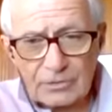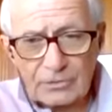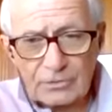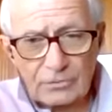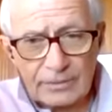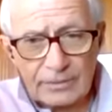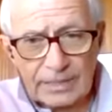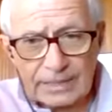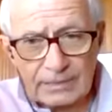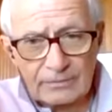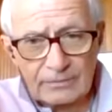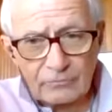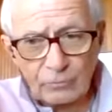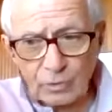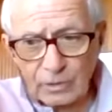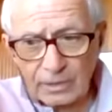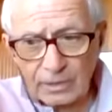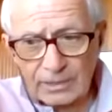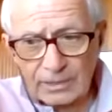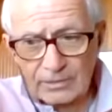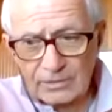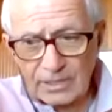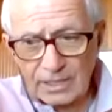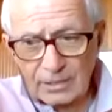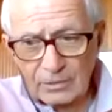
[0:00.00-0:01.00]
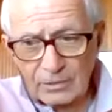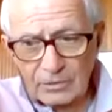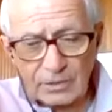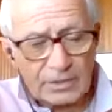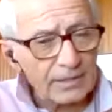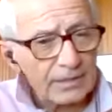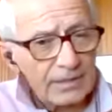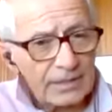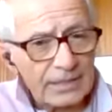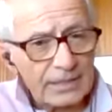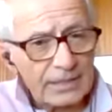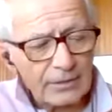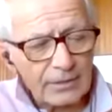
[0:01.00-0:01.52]
creative work as I could in
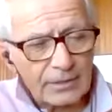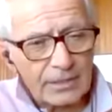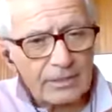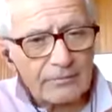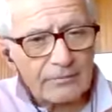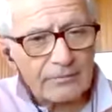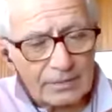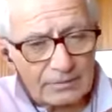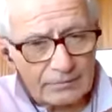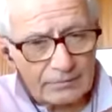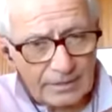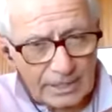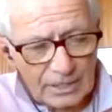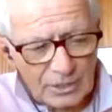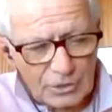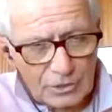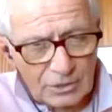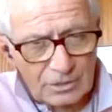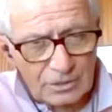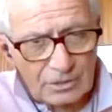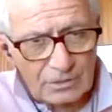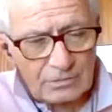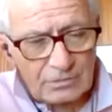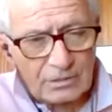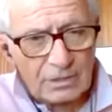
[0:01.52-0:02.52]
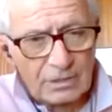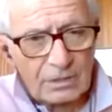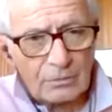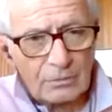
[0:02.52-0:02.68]
the area of innovation,